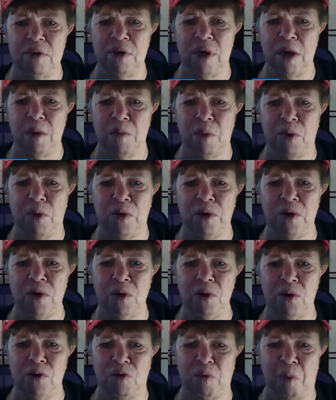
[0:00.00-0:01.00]
neighborhood
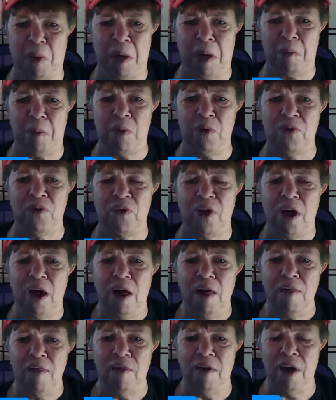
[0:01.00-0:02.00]
newspapers
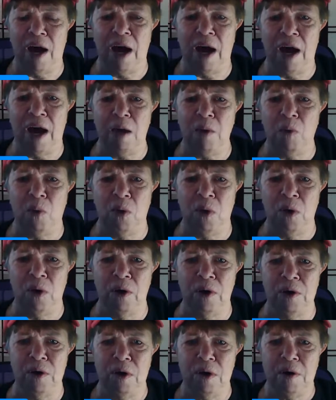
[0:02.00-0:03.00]
that I
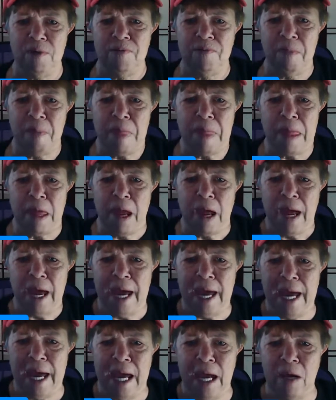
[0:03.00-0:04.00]
would
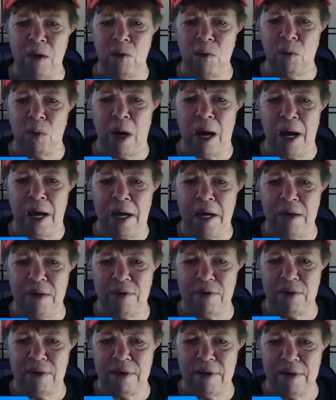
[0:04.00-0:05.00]
hand
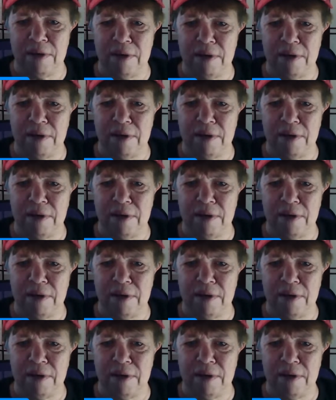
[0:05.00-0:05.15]
write.